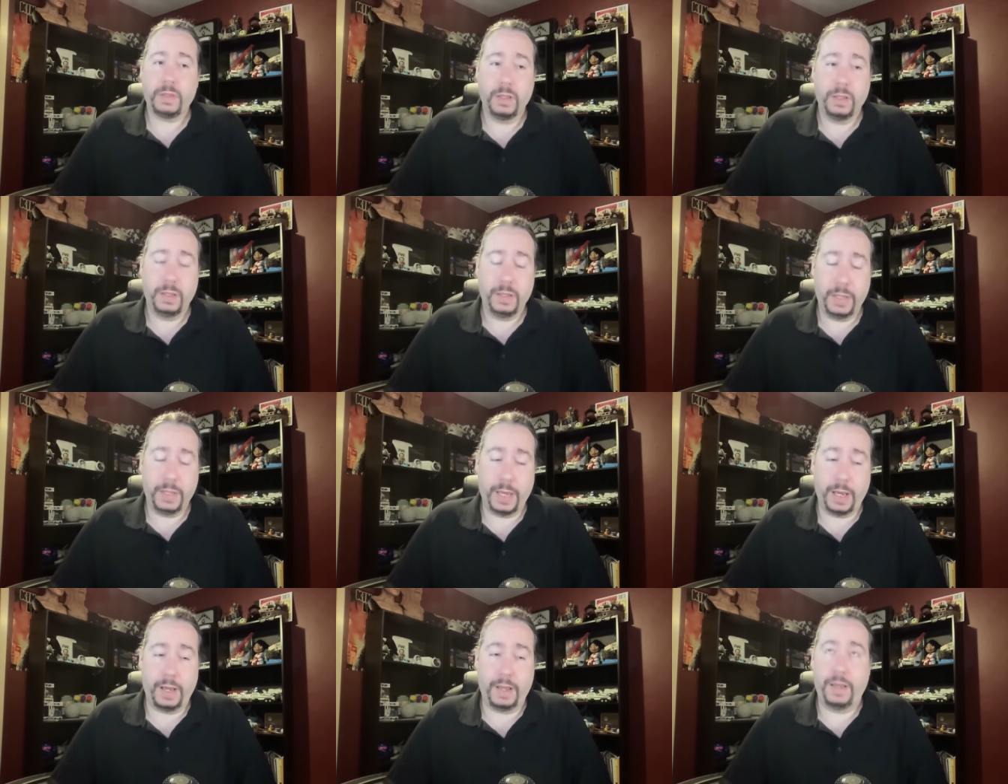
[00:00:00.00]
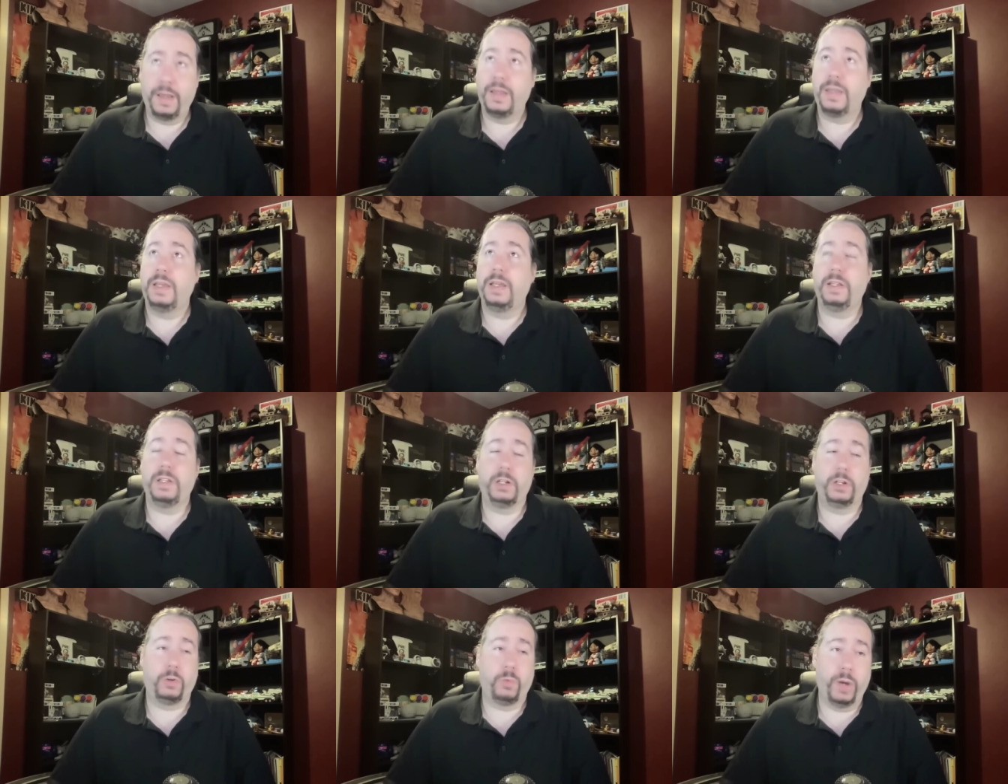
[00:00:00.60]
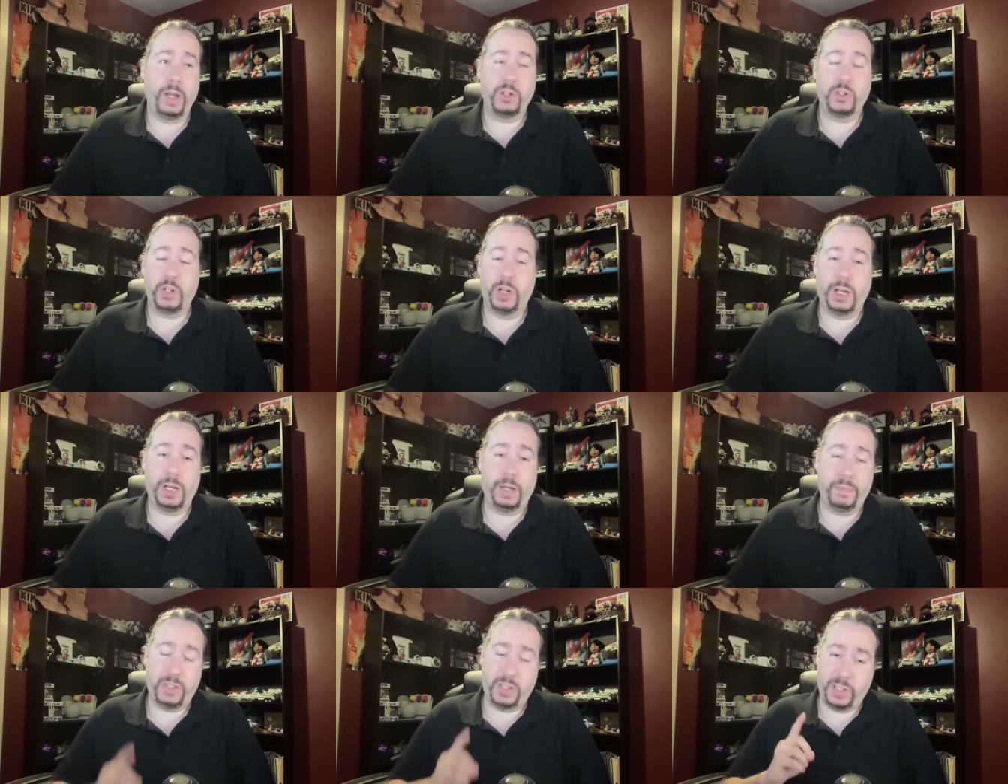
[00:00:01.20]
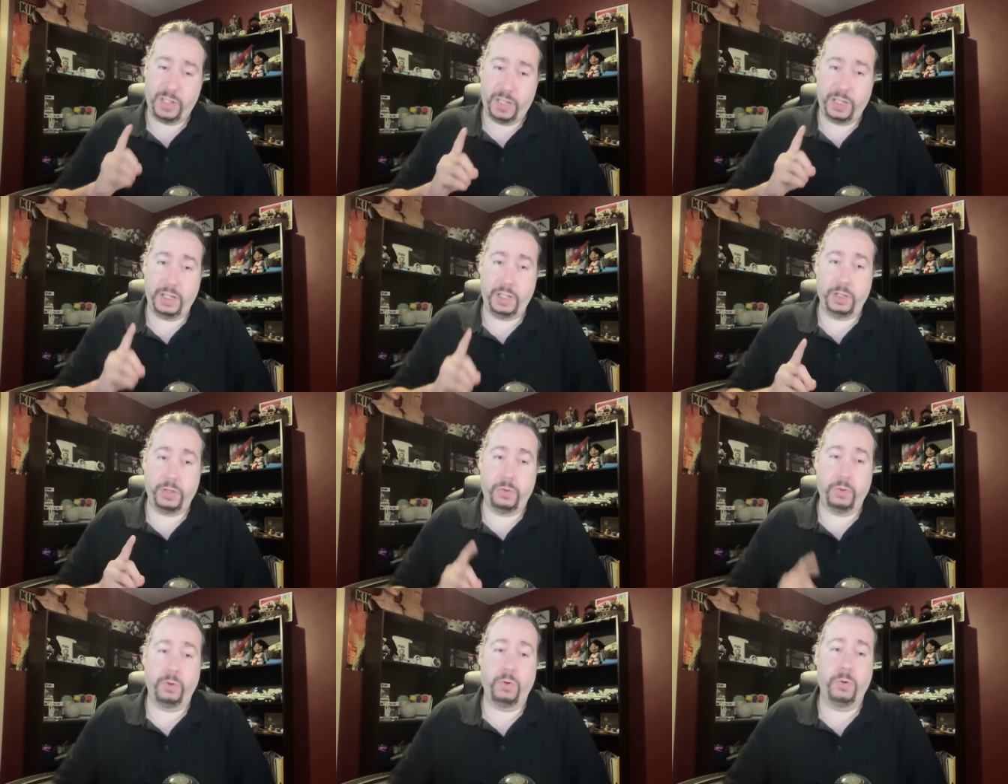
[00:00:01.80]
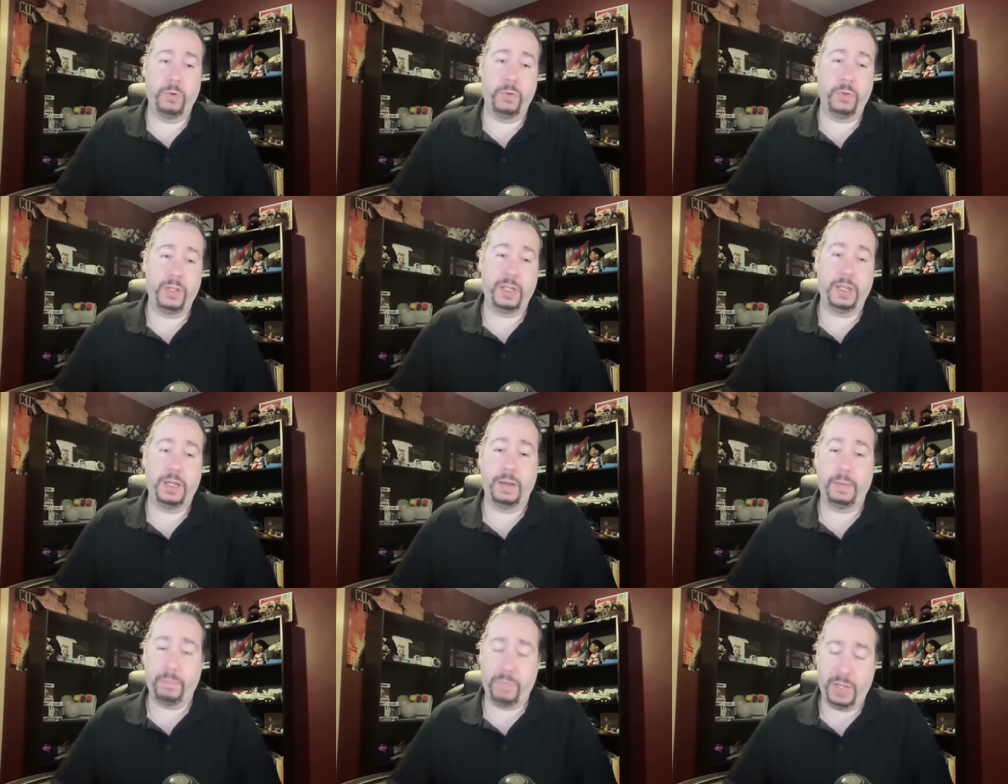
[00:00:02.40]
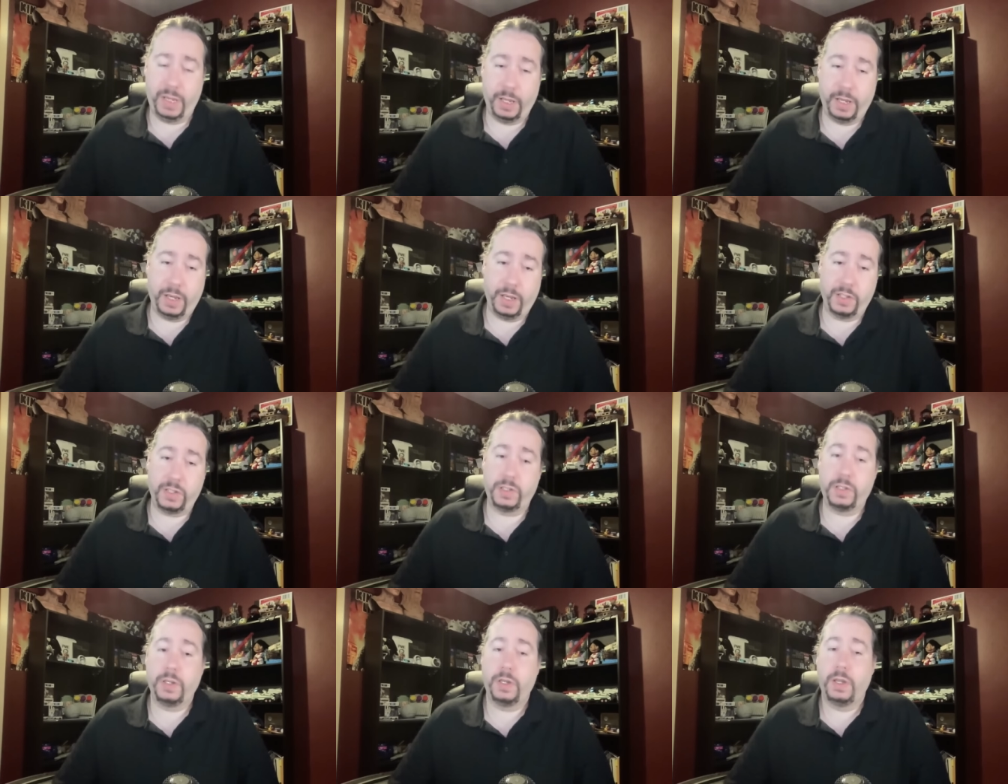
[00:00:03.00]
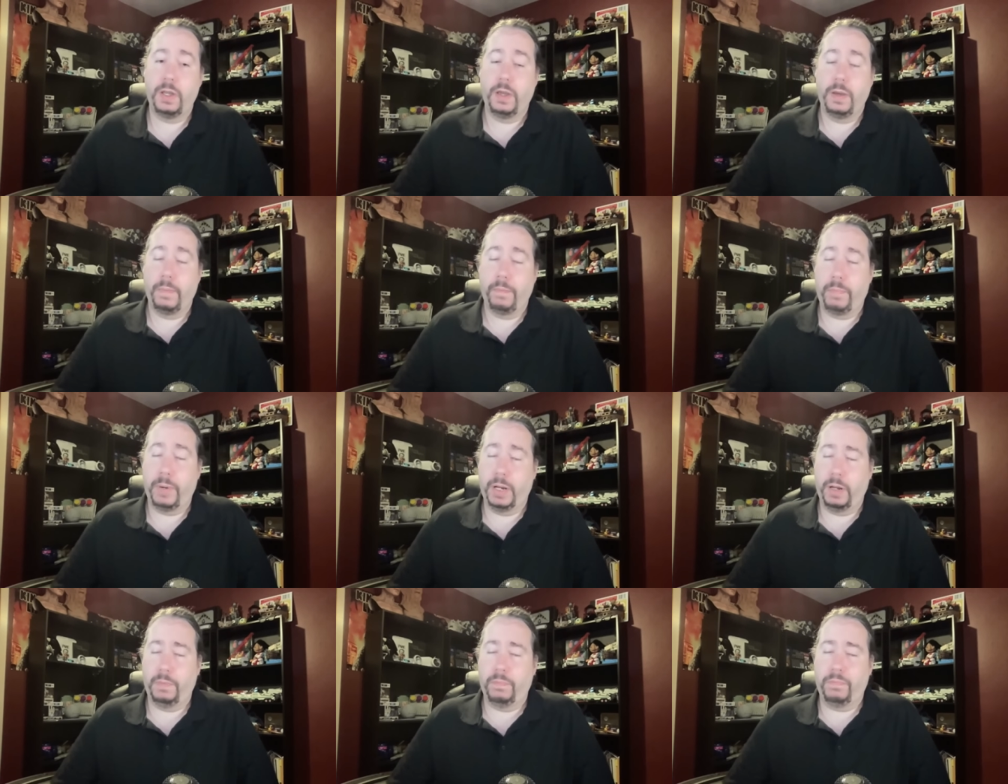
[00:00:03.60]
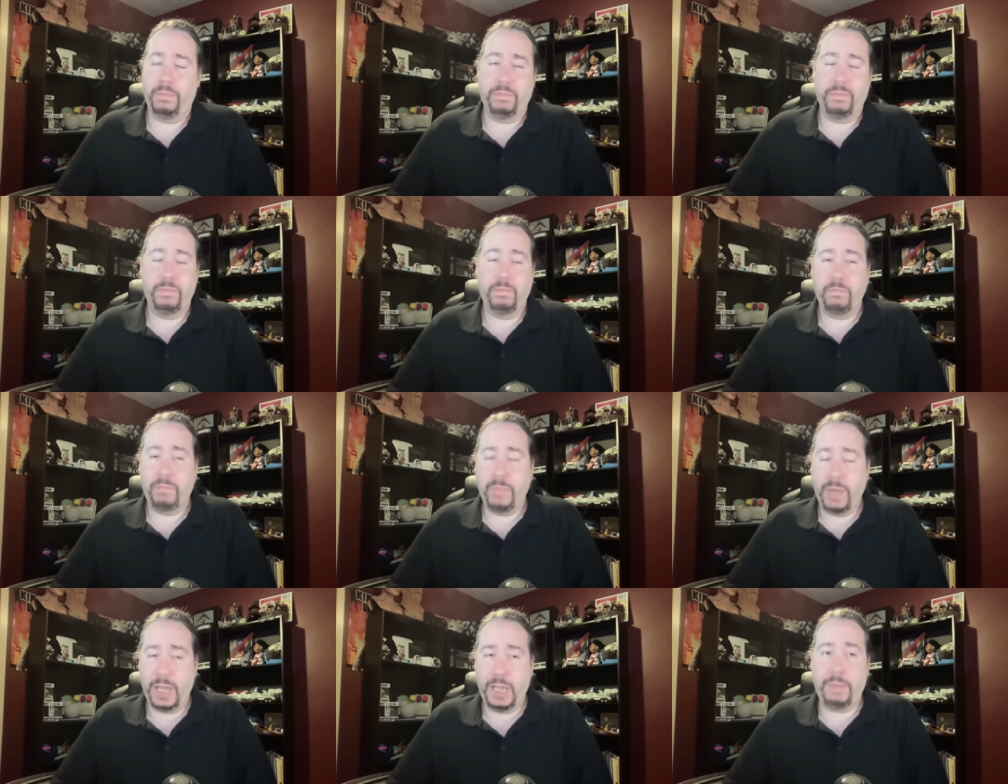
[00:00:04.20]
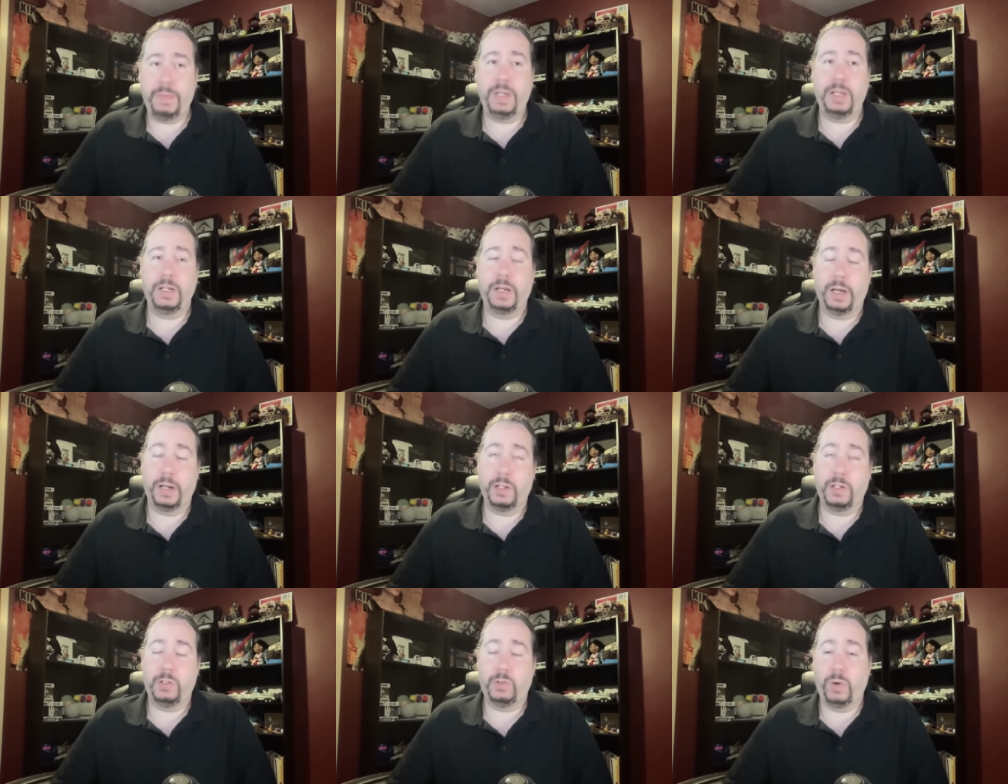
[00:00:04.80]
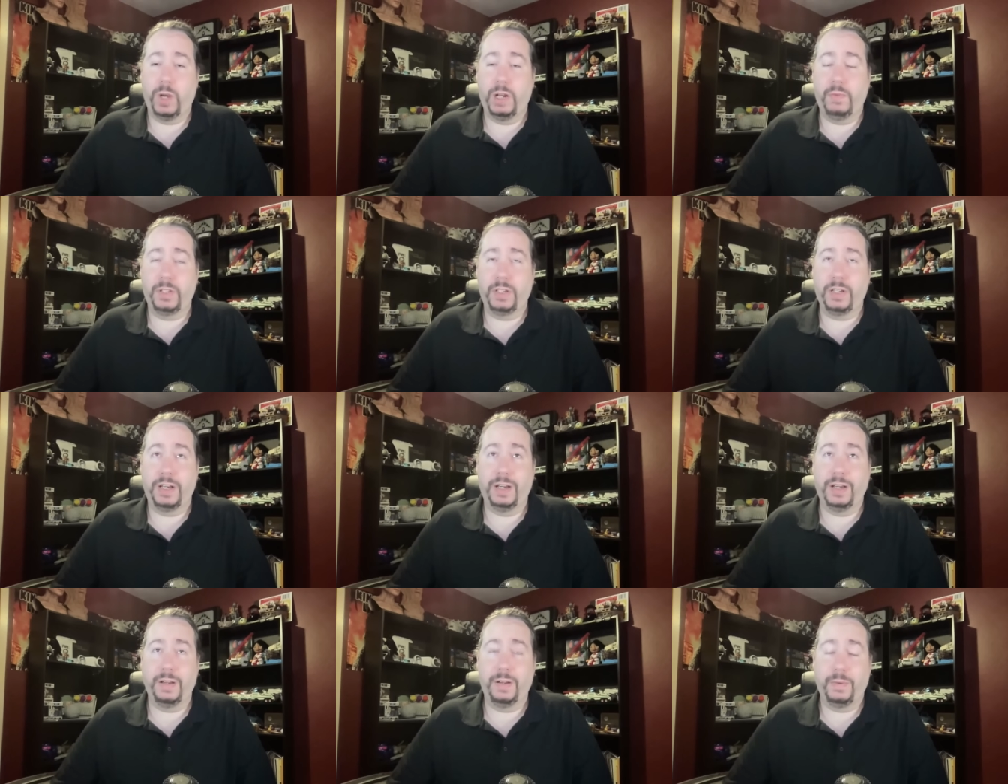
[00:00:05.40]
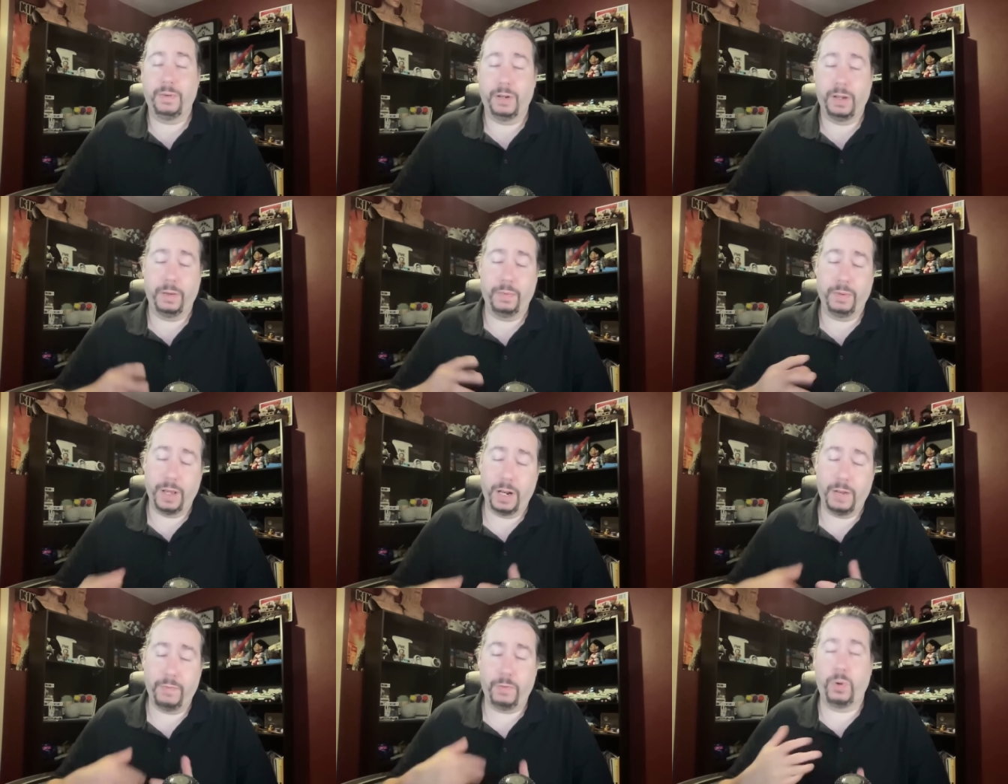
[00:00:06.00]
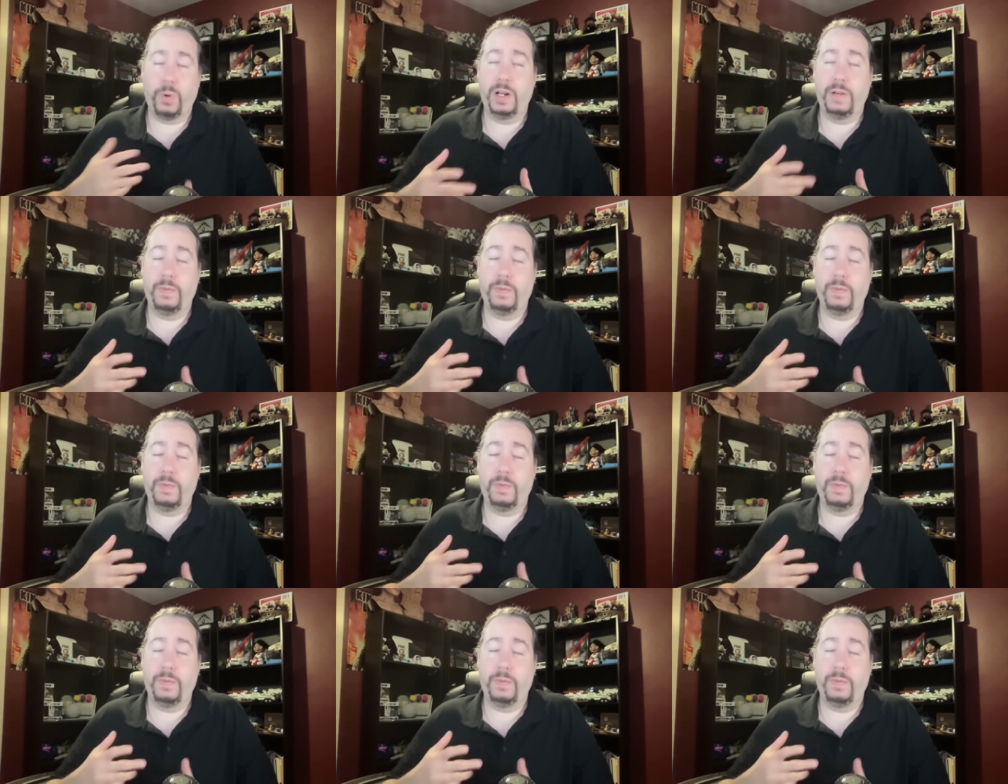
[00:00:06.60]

yeah, he did a great job seeing through the uh, BS, but maybe not as great of a time, uh, not of great of